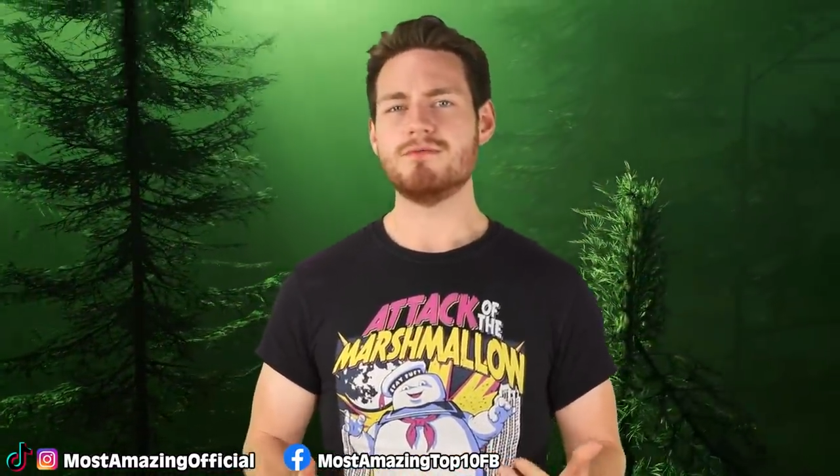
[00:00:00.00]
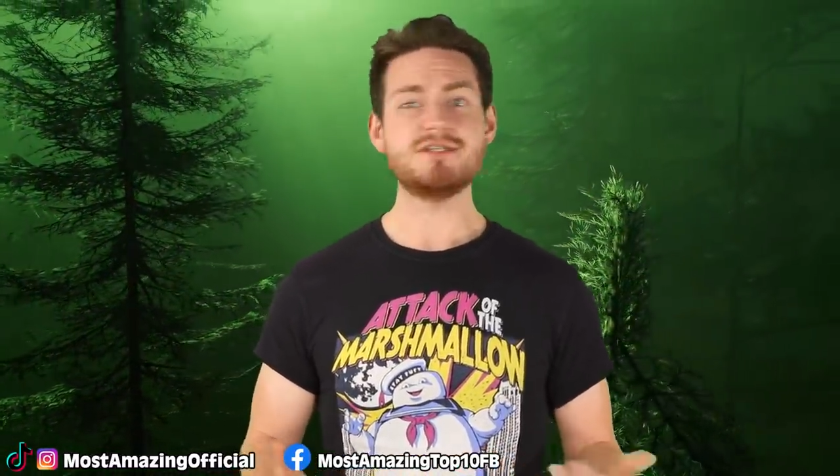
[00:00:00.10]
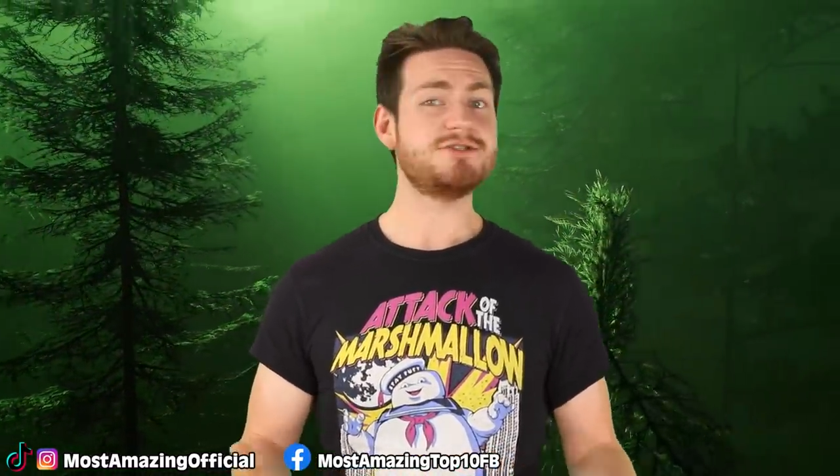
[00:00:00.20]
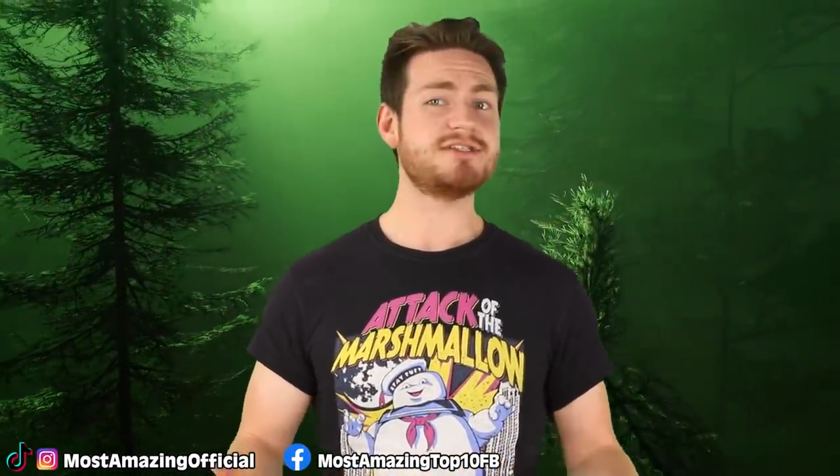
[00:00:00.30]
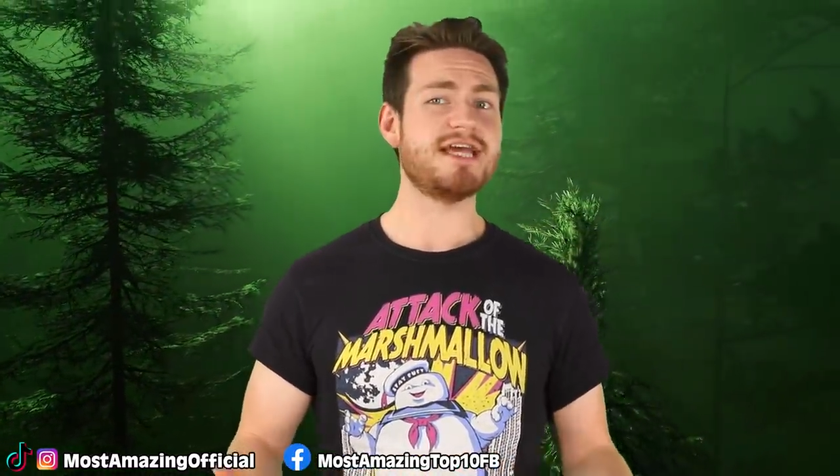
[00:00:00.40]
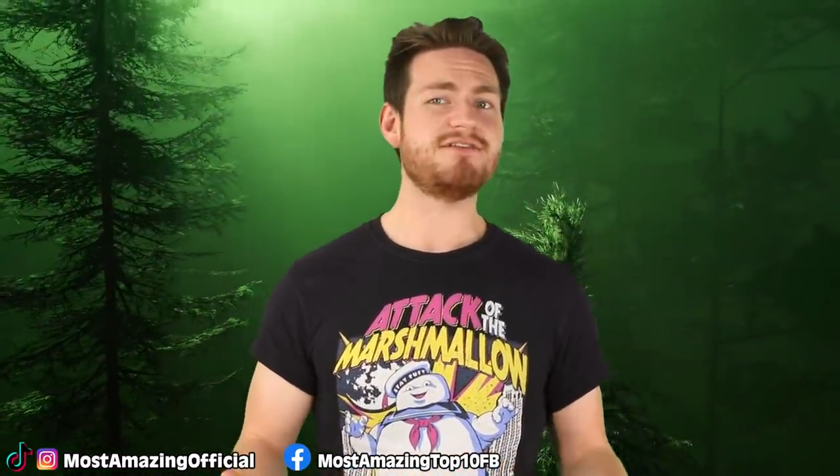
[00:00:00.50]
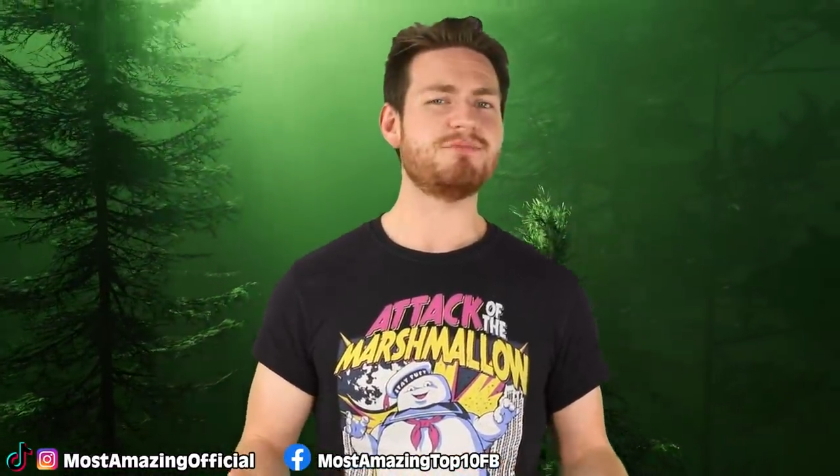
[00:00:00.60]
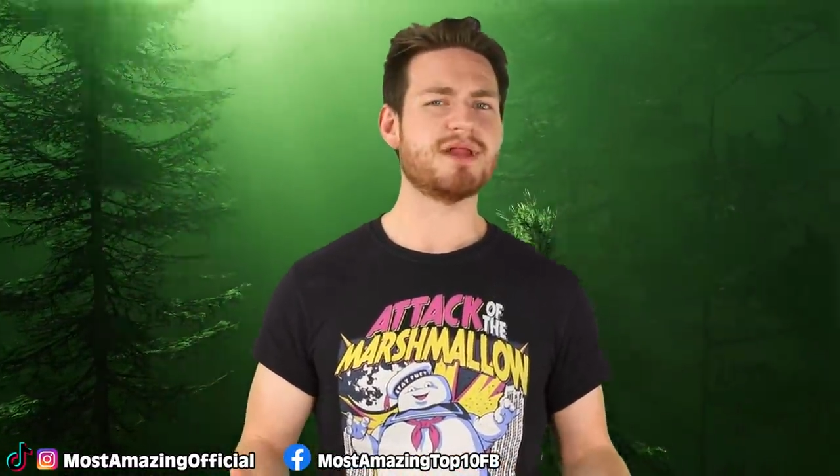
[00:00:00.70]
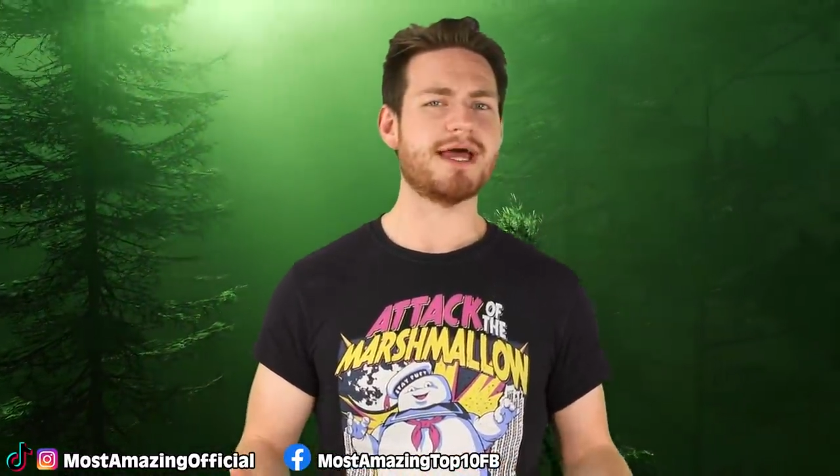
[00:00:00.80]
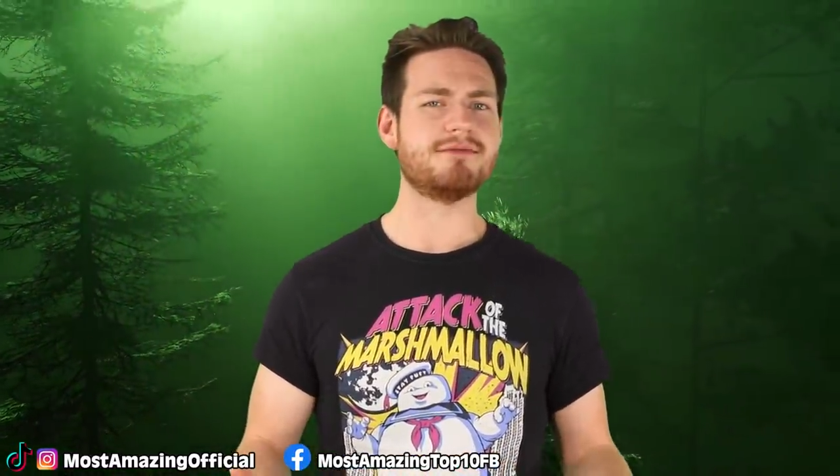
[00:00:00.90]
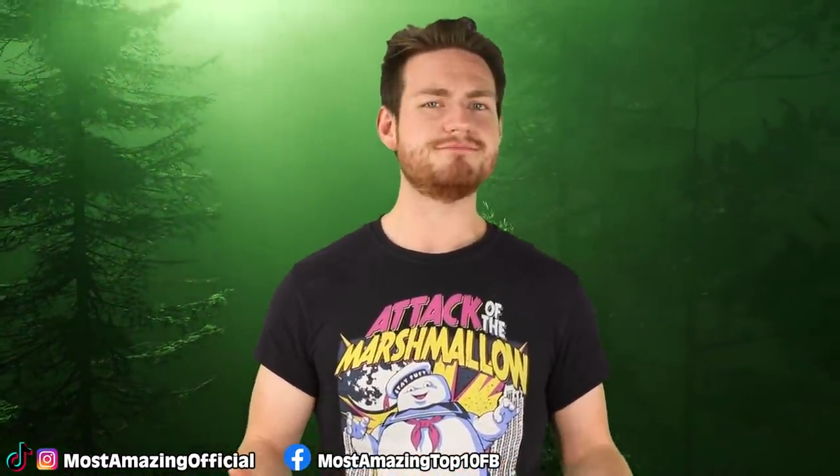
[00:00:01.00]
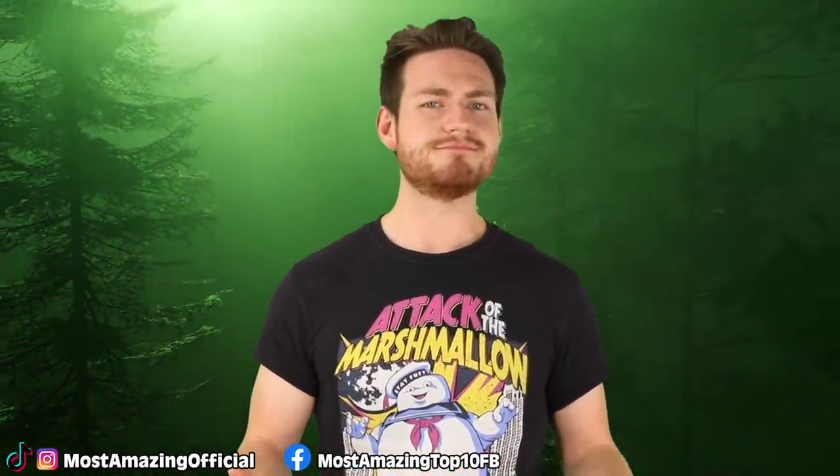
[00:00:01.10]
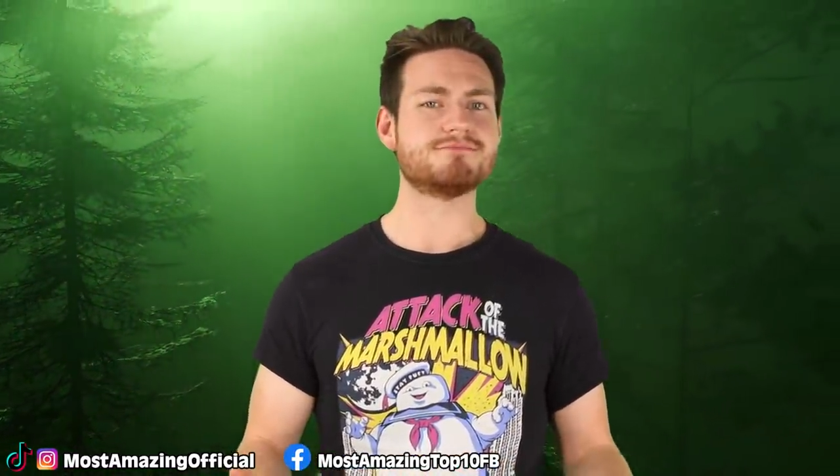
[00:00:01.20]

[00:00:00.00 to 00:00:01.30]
what's your safety plan?